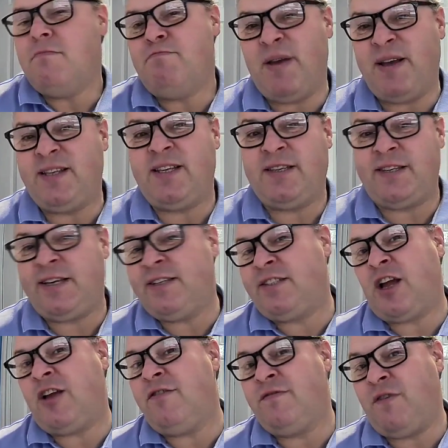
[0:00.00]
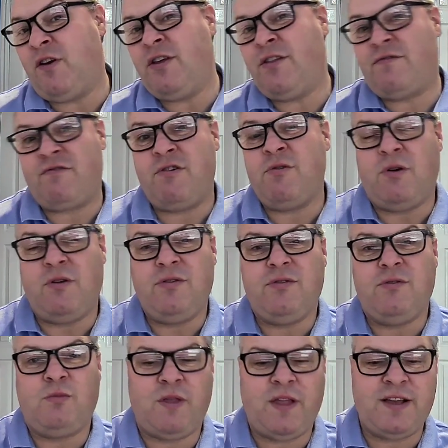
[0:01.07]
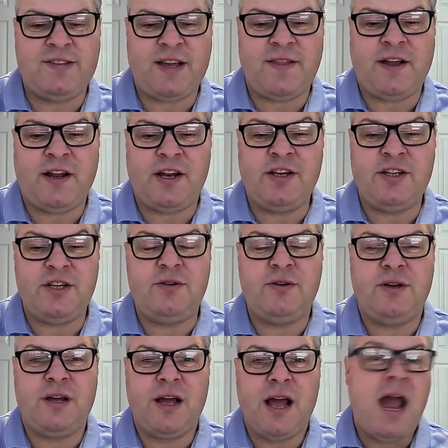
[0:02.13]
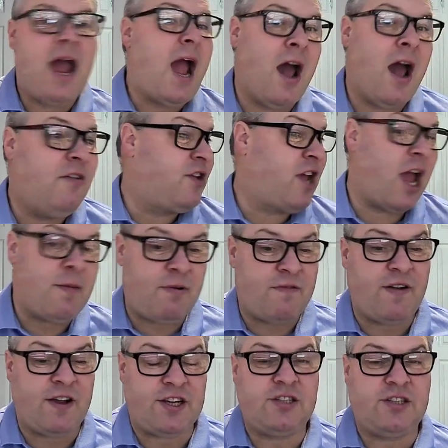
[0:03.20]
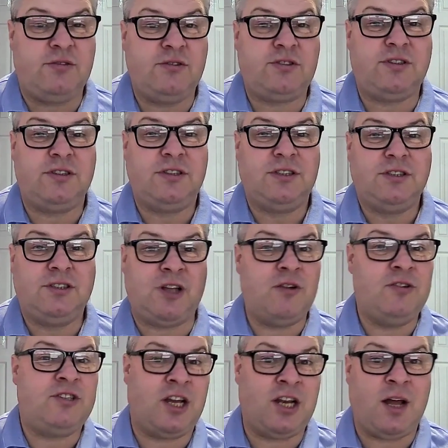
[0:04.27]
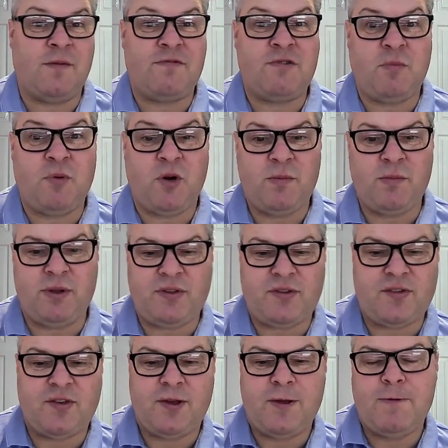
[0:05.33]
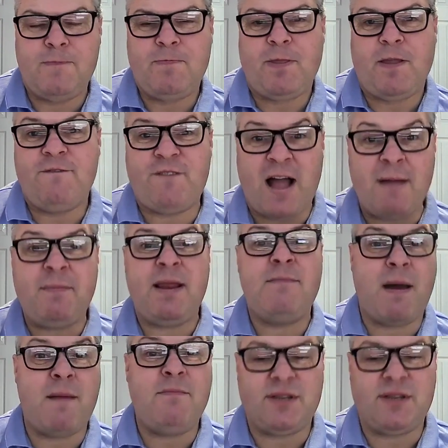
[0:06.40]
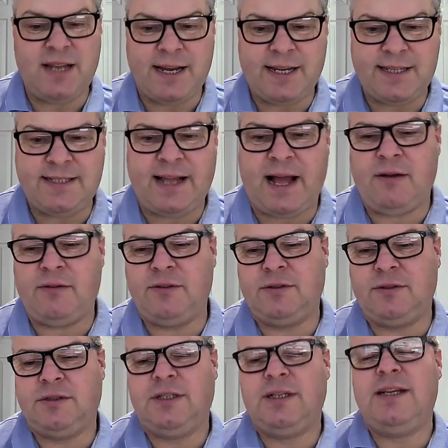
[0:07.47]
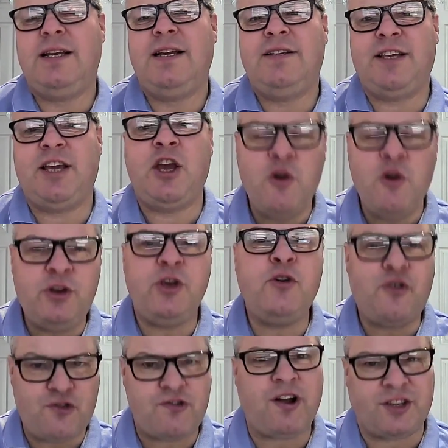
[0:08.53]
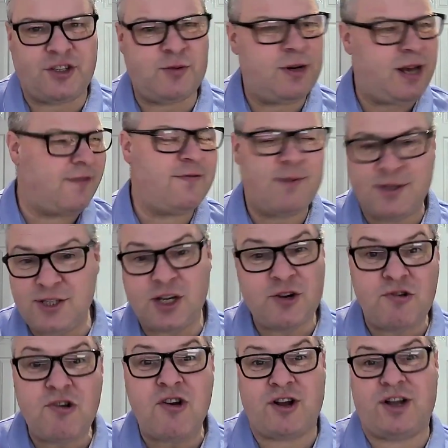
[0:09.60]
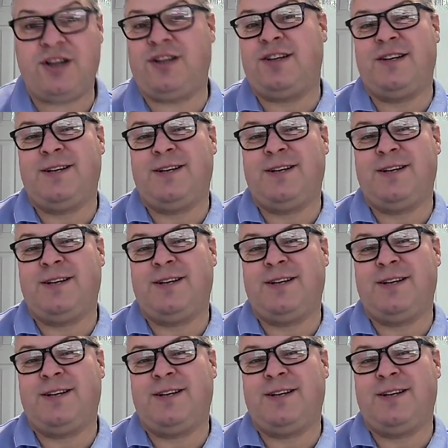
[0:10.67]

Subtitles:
Businesses don't follow through on what they say they're going to do. Healthcare professionals don't turn up for appointments. Family members let us down. See, who do you trust when everyone's a crook?